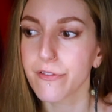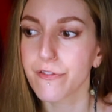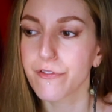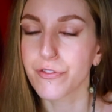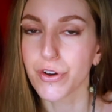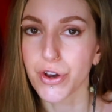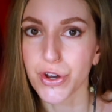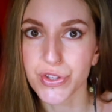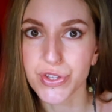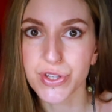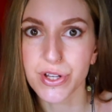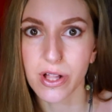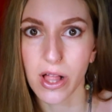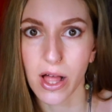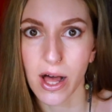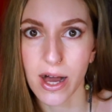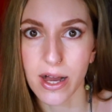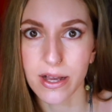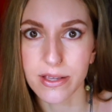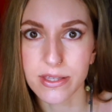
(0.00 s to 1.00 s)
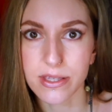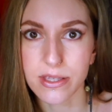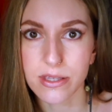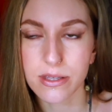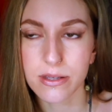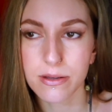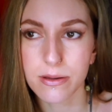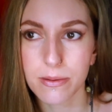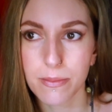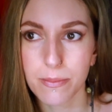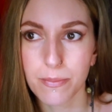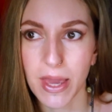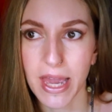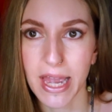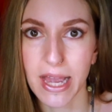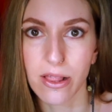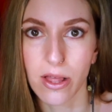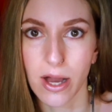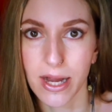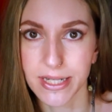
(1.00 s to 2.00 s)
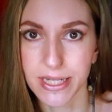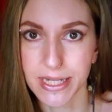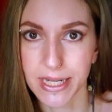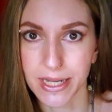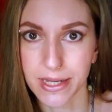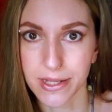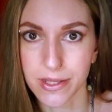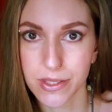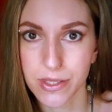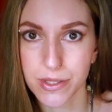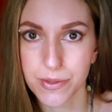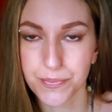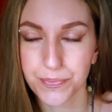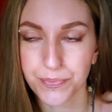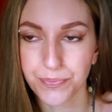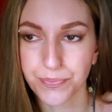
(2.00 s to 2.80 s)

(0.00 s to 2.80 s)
first class airline tickets.